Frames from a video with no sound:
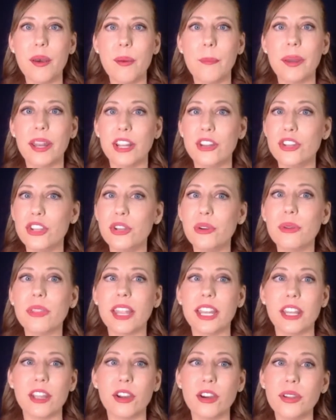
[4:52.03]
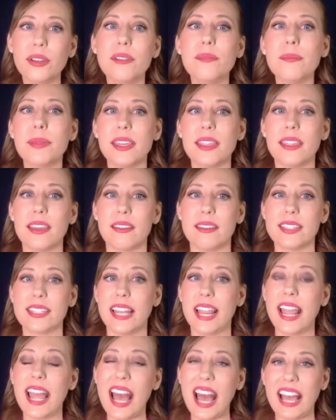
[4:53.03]
But I knew that it couldn't be this, and
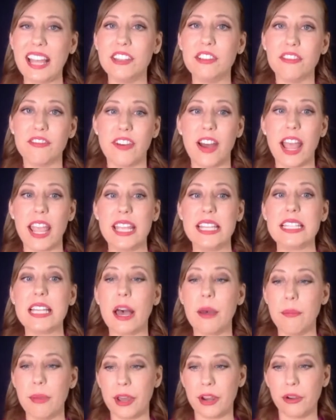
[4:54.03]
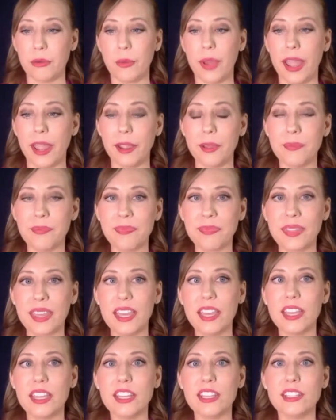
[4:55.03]
I had to find a better way.
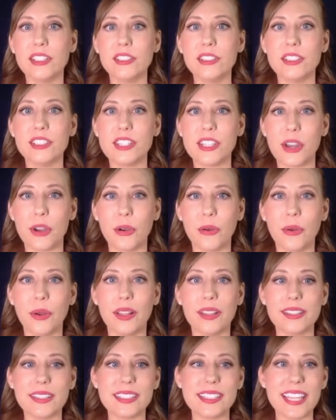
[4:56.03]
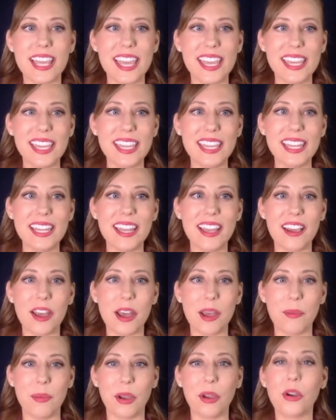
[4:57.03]
So taking
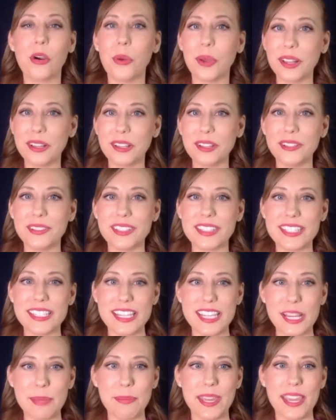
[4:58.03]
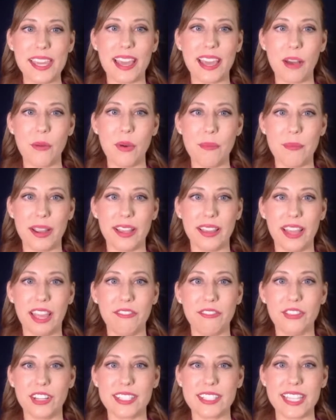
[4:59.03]
a quick little sneak peek at what my life
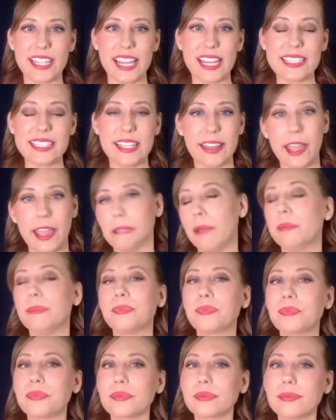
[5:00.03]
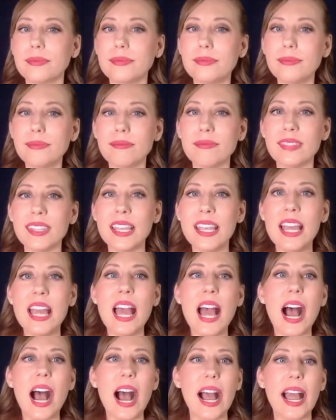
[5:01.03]
looks like today,
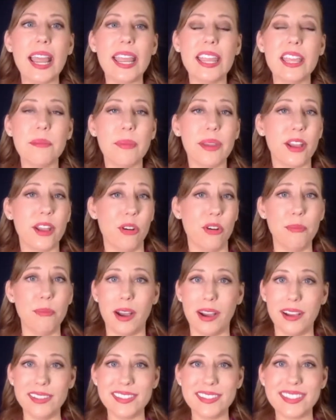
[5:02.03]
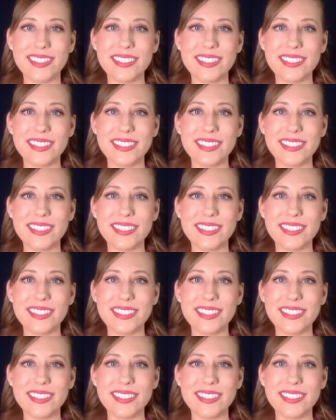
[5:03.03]
I am my own boss.